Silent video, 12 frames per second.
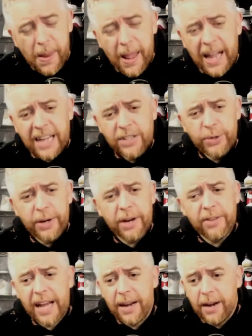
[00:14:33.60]
As you
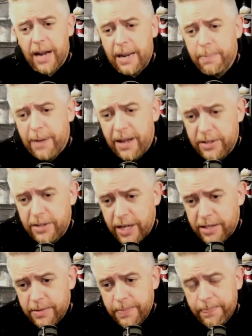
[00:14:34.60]
hear that, I
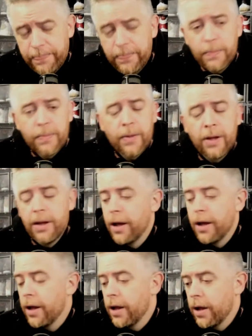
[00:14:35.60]
apologize.
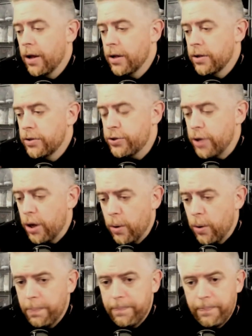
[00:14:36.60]

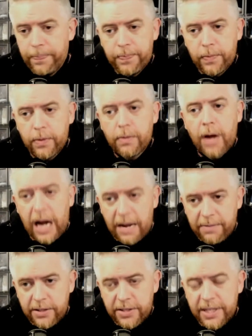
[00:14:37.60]
So,
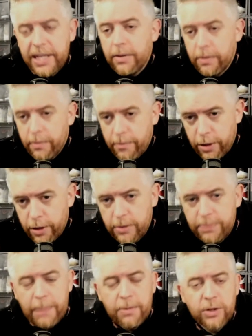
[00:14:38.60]
obviously, for
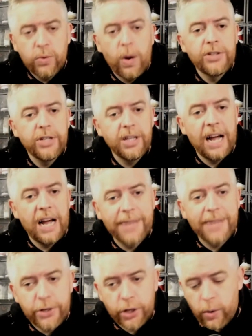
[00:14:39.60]
those members watching live,
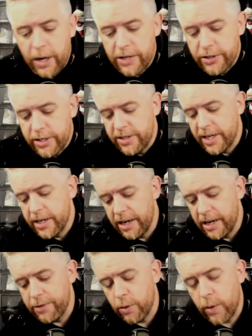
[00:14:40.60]
get your questions in.
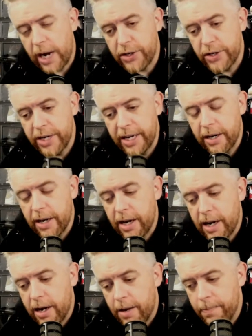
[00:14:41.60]
If you're watching
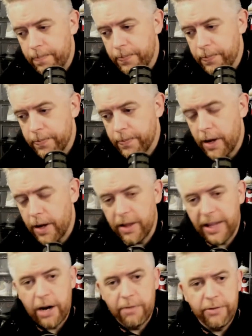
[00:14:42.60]
on the
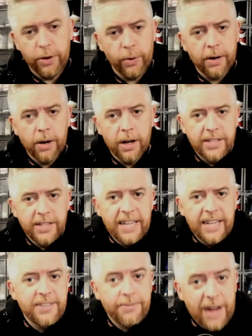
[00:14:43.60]
later viewing, because it
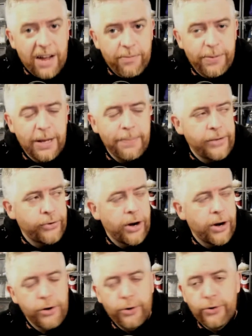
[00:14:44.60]
hits at 5 p.m.
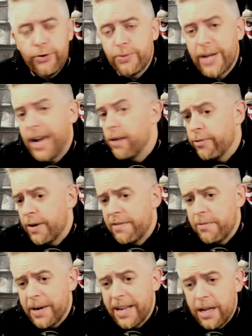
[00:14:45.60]
Eastern on our YouTube channel for
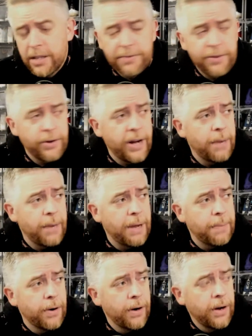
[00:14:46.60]
everybody else if you're not a
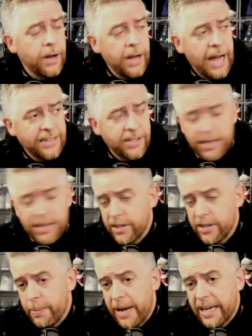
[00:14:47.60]
member, as it does
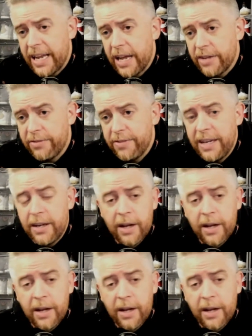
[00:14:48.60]
on the podcast feed,